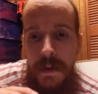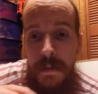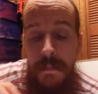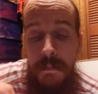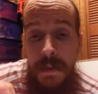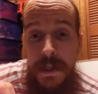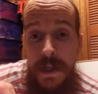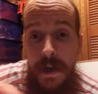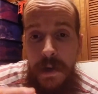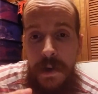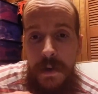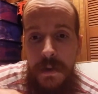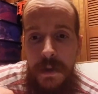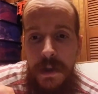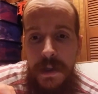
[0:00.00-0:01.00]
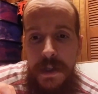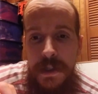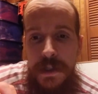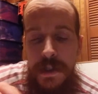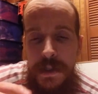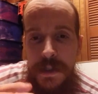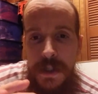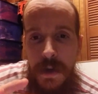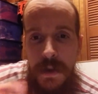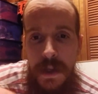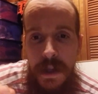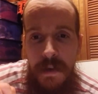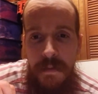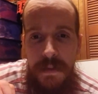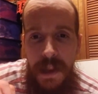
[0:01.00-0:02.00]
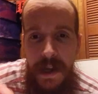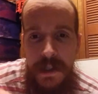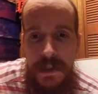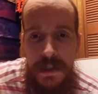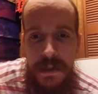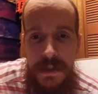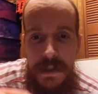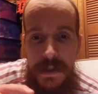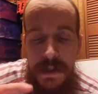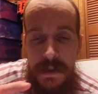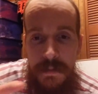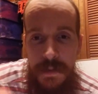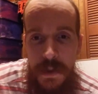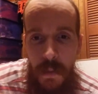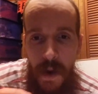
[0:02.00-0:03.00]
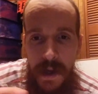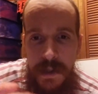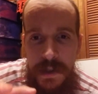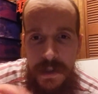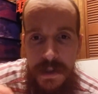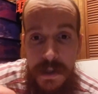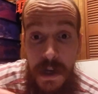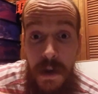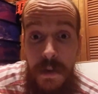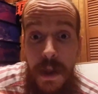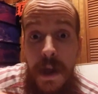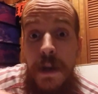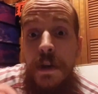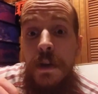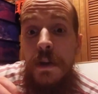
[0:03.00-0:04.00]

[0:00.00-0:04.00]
material conditions or the inflections of directions and all that.